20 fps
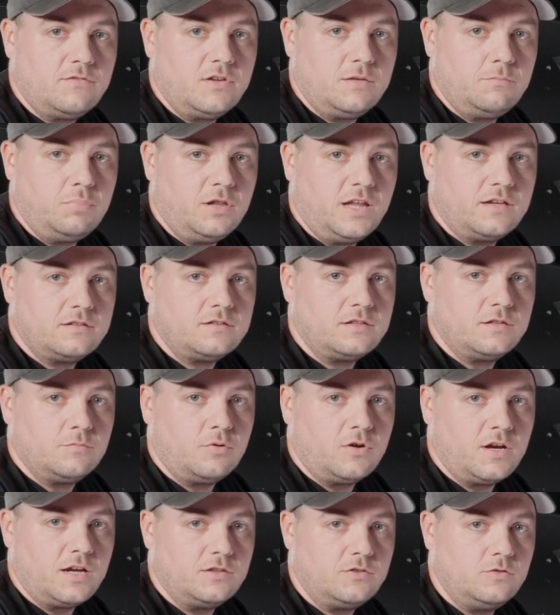a plastic
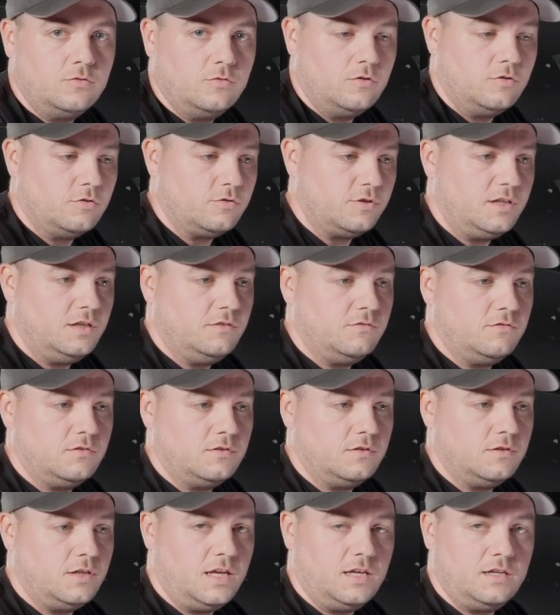pry tool or
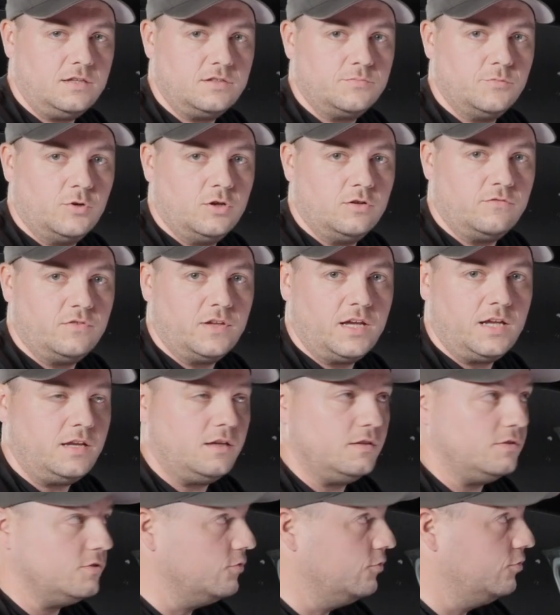even a small
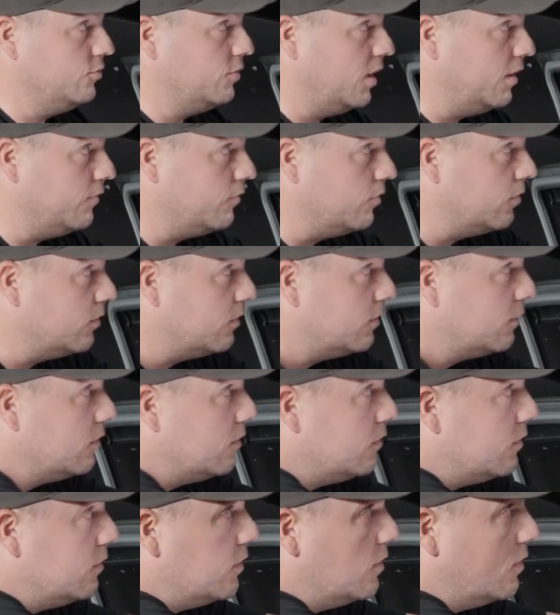flathead screwdriver,
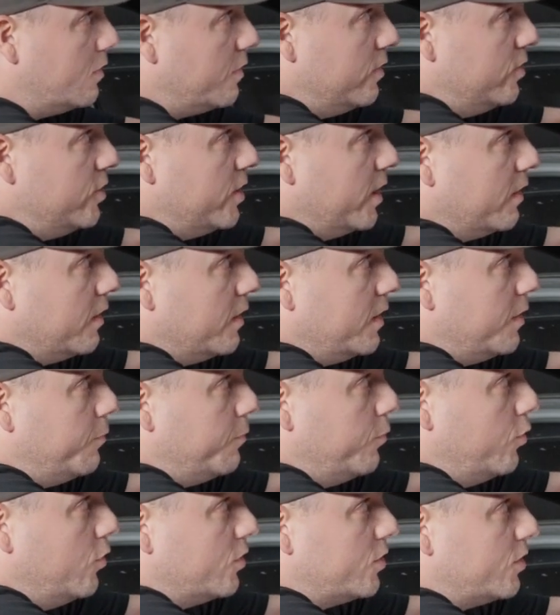just gently
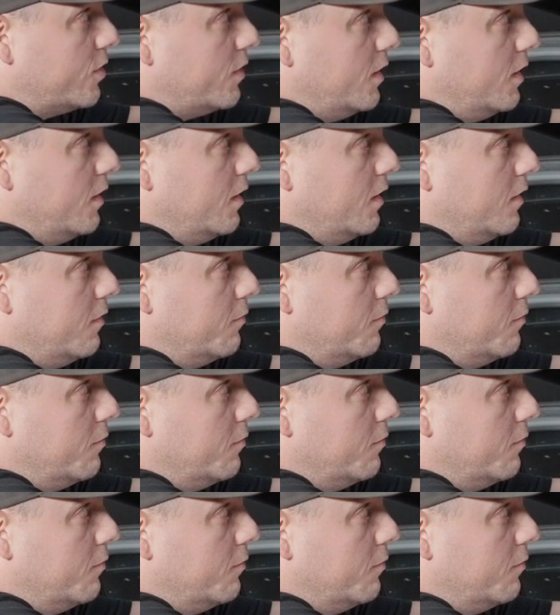push the